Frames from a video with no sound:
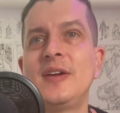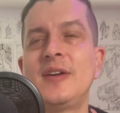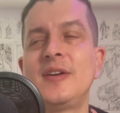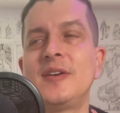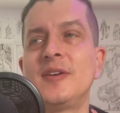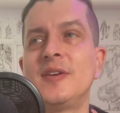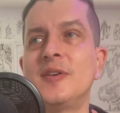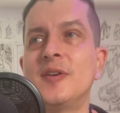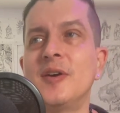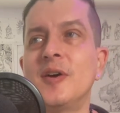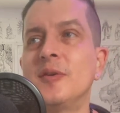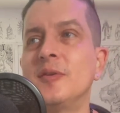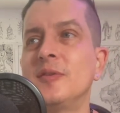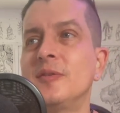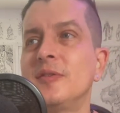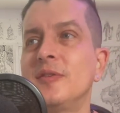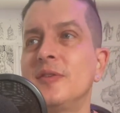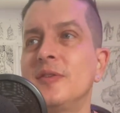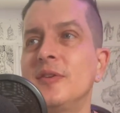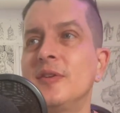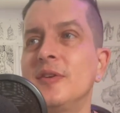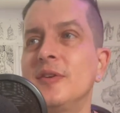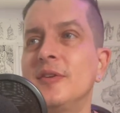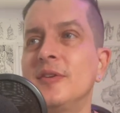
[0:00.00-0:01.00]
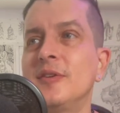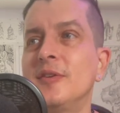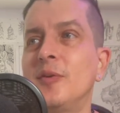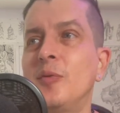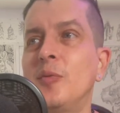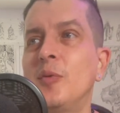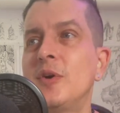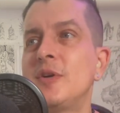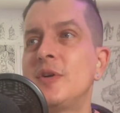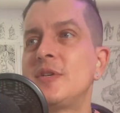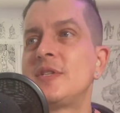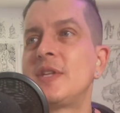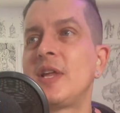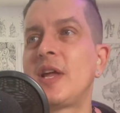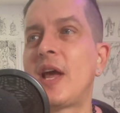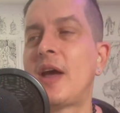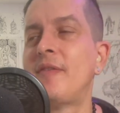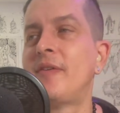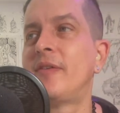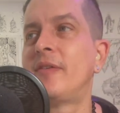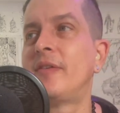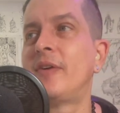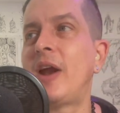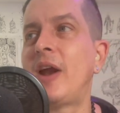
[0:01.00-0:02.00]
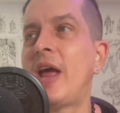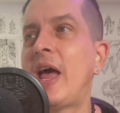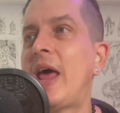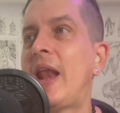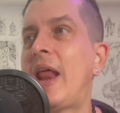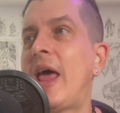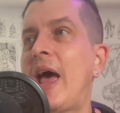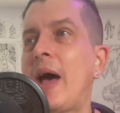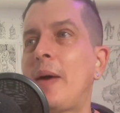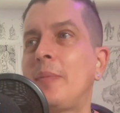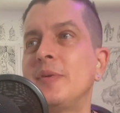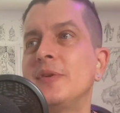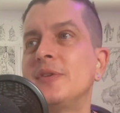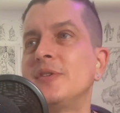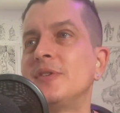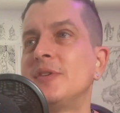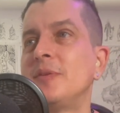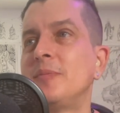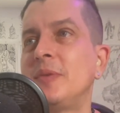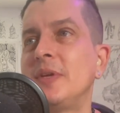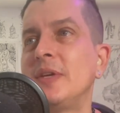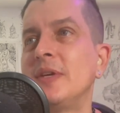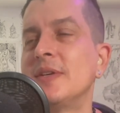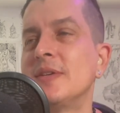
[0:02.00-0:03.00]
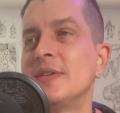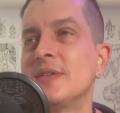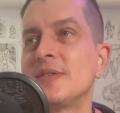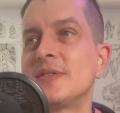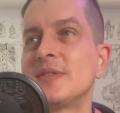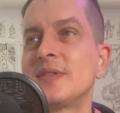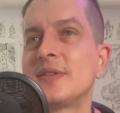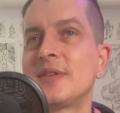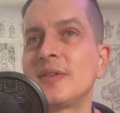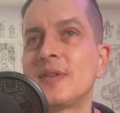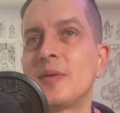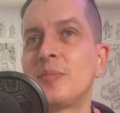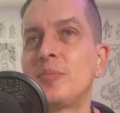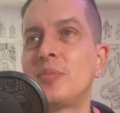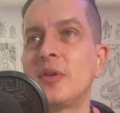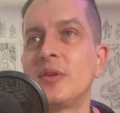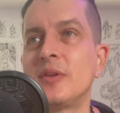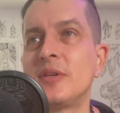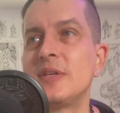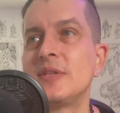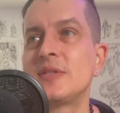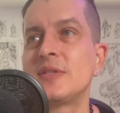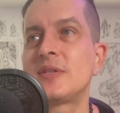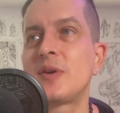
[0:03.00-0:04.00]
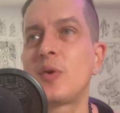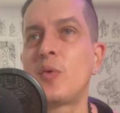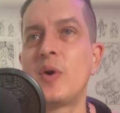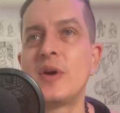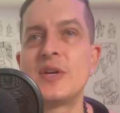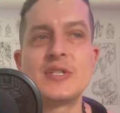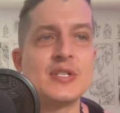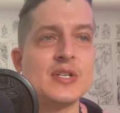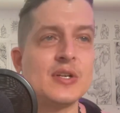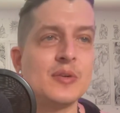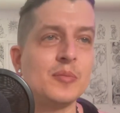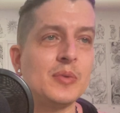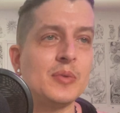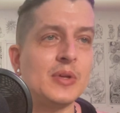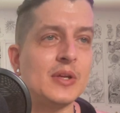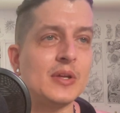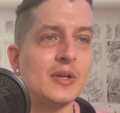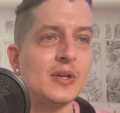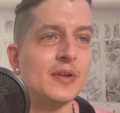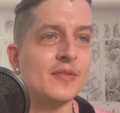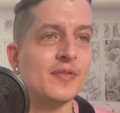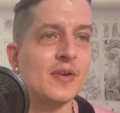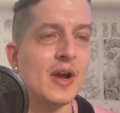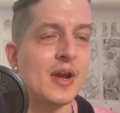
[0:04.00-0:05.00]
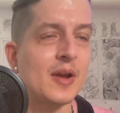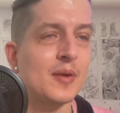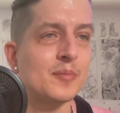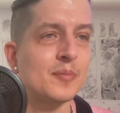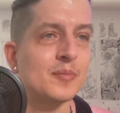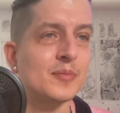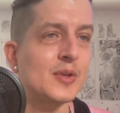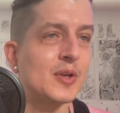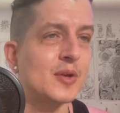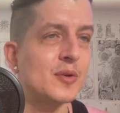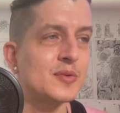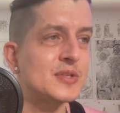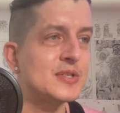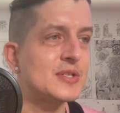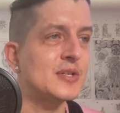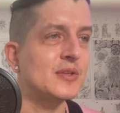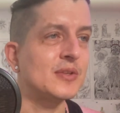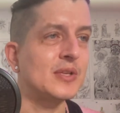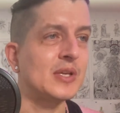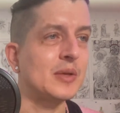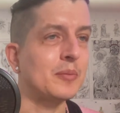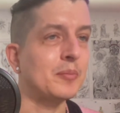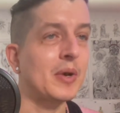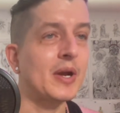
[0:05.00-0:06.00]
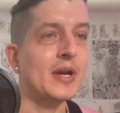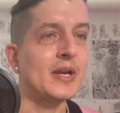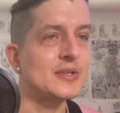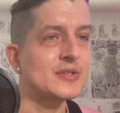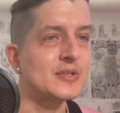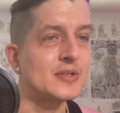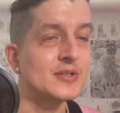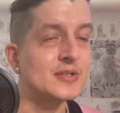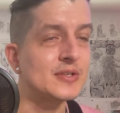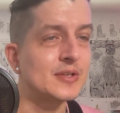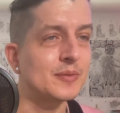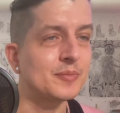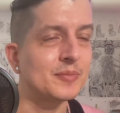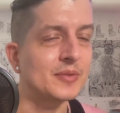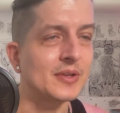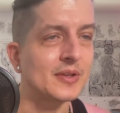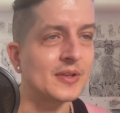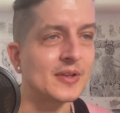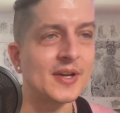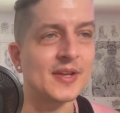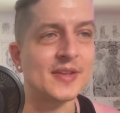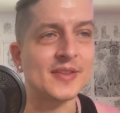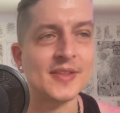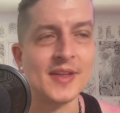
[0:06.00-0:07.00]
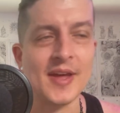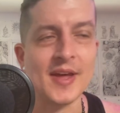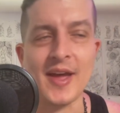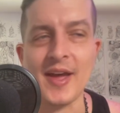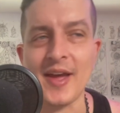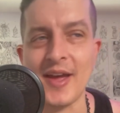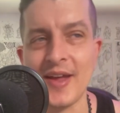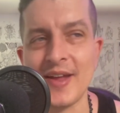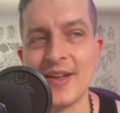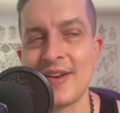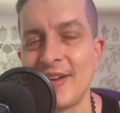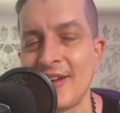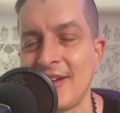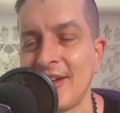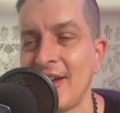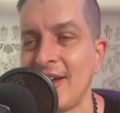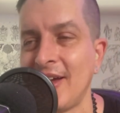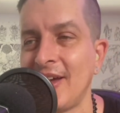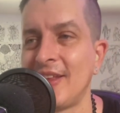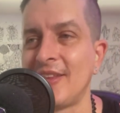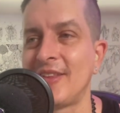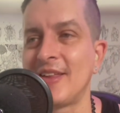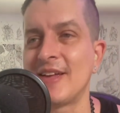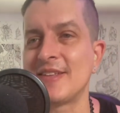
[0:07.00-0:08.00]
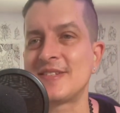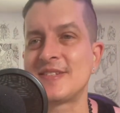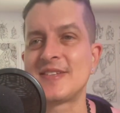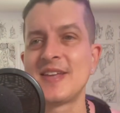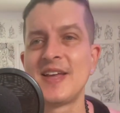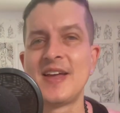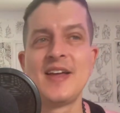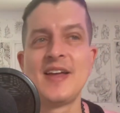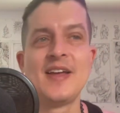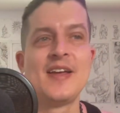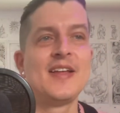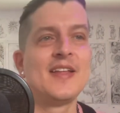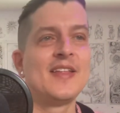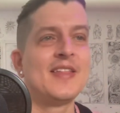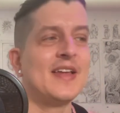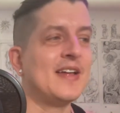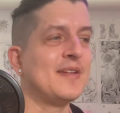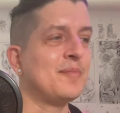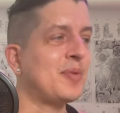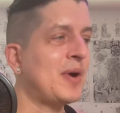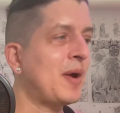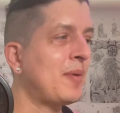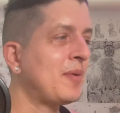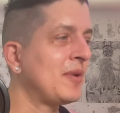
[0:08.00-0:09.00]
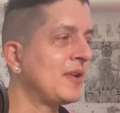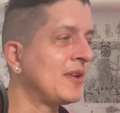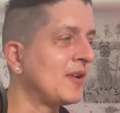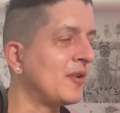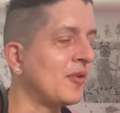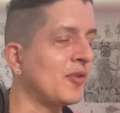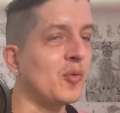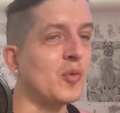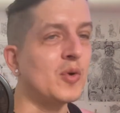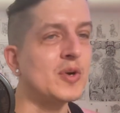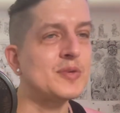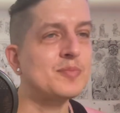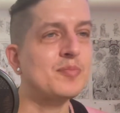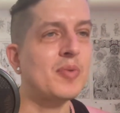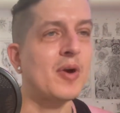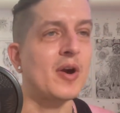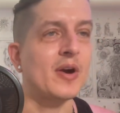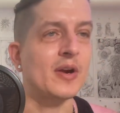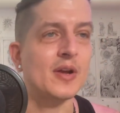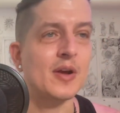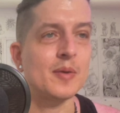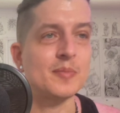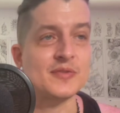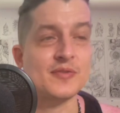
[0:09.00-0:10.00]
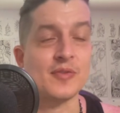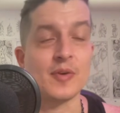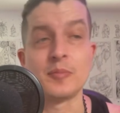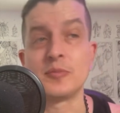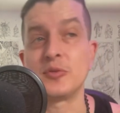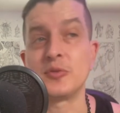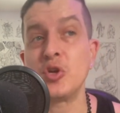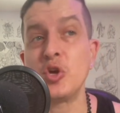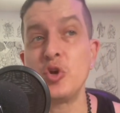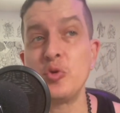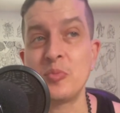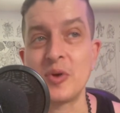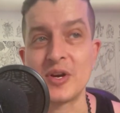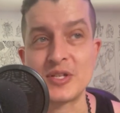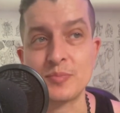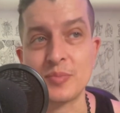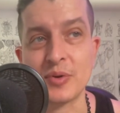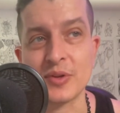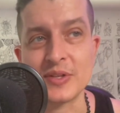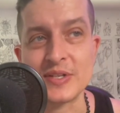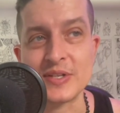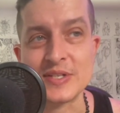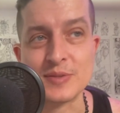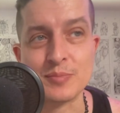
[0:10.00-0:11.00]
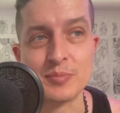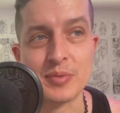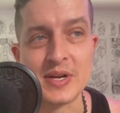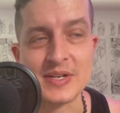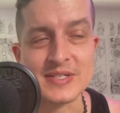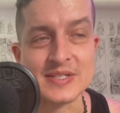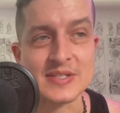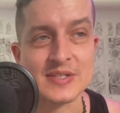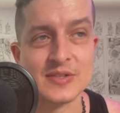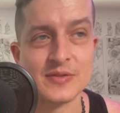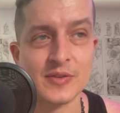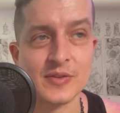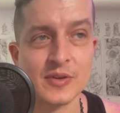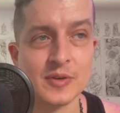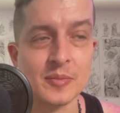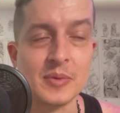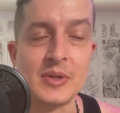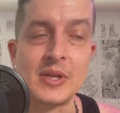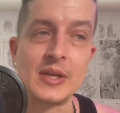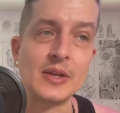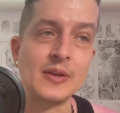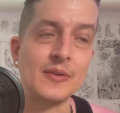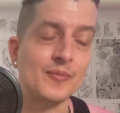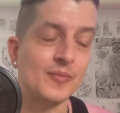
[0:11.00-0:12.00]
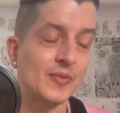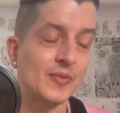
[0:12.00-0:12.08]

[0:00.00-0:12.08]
the worst thing I've ever had happen to me is the police question me if I'm stealing bikes or something like that. That probably the worst part comes from too much police presence for me.